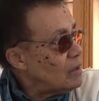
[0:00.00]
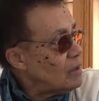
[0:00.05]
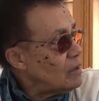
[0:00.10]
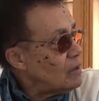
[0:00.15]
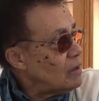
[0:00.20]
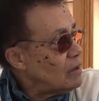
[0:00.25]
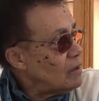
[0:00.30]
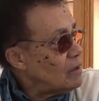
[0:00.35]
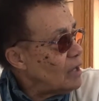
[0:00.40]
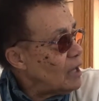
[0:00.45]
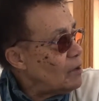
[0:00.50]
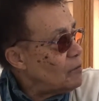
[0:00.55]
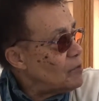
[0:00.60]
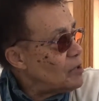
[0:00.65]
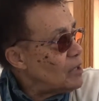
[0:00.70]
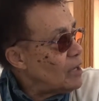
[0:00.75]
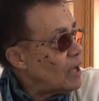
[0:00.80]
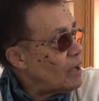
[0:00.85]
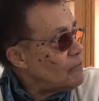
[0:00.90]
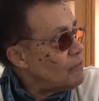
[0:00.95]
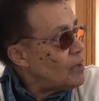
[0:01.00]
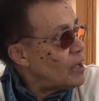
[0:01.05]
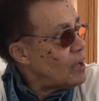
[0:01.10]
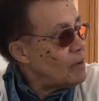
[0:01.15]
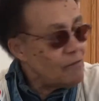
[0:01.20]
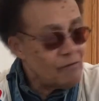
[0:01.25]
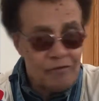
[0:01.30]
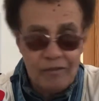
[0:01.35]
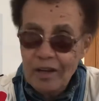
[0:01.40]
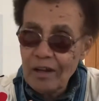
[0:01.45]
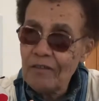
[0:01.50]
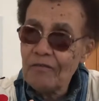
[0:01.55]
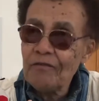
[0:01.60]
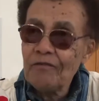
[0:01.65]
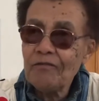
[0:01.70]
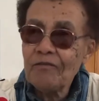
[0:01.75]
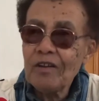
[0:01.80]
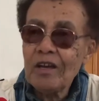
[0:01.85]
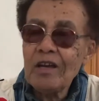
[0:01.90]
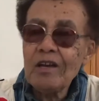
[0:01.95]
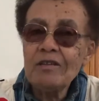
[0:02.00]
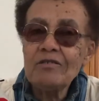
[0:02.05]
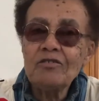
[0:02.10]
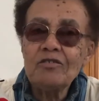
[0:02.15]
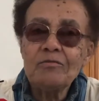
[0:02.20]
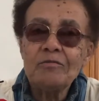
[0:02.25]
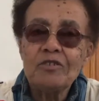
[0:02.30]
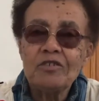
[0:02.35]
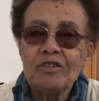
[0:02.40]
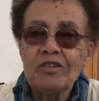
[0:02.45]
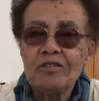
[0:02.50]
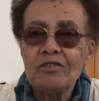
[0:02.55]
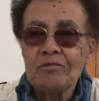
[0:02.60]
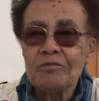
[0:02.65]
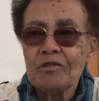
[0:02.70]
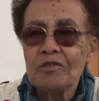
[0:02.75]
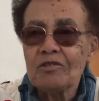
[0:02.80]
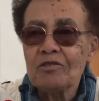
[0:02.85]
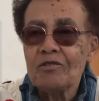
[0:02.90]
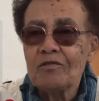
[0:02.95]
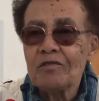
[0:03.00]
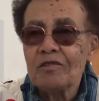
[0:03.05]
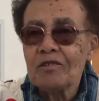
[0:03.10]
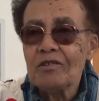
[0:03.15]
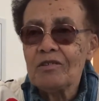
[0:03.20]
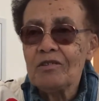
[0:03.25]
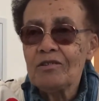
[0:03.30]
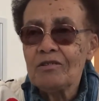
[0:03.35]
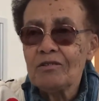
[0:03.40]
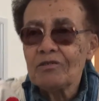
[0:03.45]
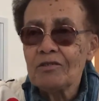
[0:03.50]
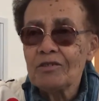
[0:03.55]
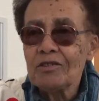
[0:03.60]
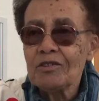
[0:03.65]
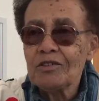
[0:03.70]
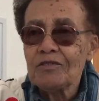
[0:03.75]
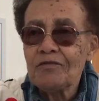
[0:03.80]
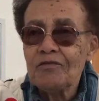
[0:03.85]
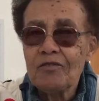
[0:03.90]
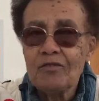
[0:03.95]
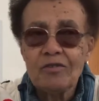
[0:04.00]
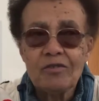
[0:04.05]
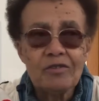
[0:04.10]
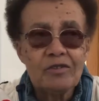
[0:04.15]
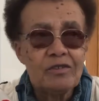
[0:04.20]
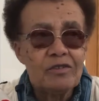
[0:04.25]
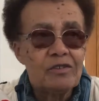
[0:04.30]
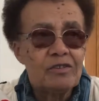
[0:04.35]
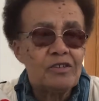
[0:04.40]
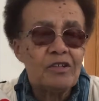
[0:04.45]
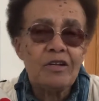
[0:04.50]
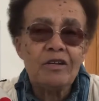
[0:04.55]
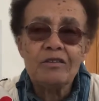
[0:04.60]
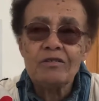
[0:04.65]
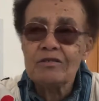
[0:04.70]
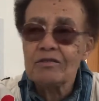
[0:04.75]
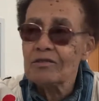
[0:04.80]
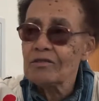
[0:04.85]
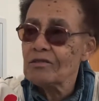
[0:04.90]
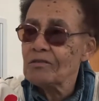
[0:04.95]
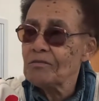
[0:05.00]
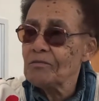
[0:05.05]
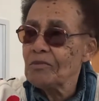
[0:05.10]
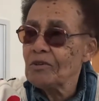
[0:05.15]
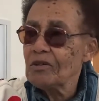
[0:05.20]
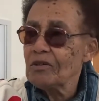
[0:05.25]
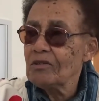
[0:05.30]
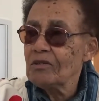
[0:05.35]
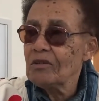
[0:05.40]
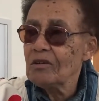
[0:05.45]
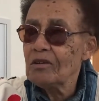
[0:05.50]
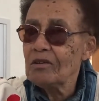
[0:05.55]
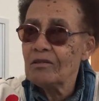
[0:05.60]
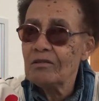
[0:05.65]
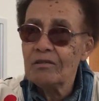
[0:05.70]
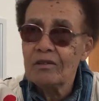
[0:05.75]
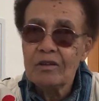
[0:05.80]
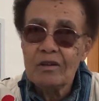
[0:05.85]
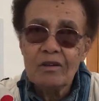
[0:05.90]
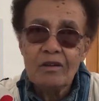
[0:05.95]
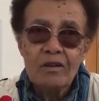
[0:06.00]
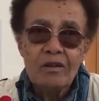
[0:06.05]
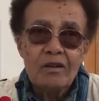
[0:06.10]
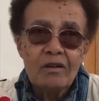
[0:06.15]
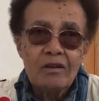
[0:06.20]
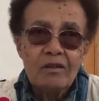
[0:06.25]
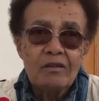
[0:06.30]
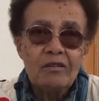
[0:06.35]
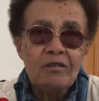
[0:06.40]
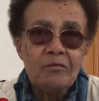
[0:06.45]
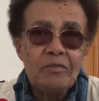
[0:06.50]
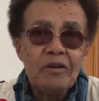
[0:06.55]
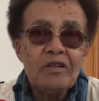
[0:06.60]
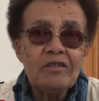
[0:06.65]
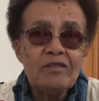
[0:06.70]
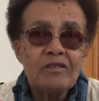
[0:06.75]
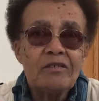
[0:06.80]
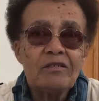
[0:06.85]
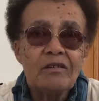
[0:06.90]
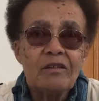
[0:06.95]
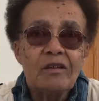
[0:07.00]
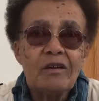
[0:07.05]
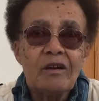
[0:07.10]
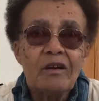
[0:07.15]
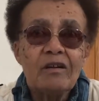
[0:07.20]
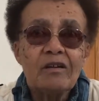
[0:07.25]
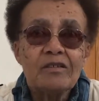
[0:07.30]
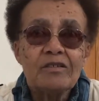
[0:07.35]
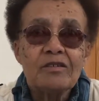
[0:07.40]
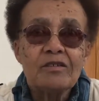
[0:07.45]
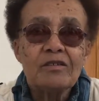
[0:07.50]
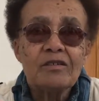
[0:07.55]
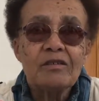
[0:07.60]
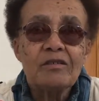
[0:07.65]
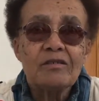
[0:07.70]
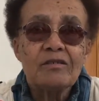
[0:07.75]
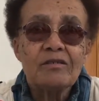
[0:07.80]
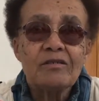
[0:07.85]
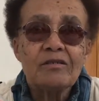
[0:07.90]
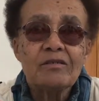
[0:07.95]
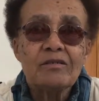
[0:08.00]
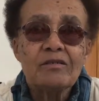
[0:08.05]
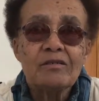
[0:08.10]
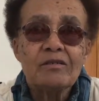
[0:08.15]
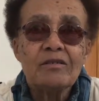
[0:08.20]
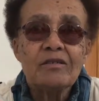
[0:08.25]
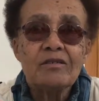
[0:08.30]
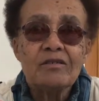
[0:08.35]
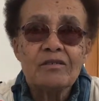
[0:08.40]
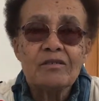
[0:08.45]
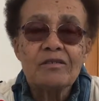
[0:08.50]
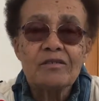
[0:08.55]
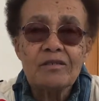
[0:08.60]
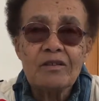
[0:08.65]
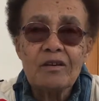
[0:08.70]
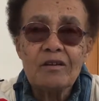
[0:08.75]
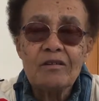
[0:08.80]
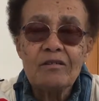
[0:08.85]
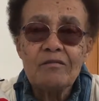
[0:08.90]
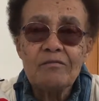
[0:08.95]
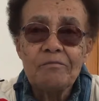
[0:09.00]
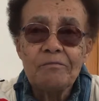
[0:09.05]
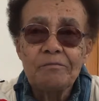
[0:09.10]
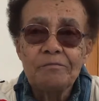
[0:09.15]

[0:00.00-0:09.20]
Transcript: yeah, I mean, I've had some adjustments over the years as far as changes, but the basic theology is the same.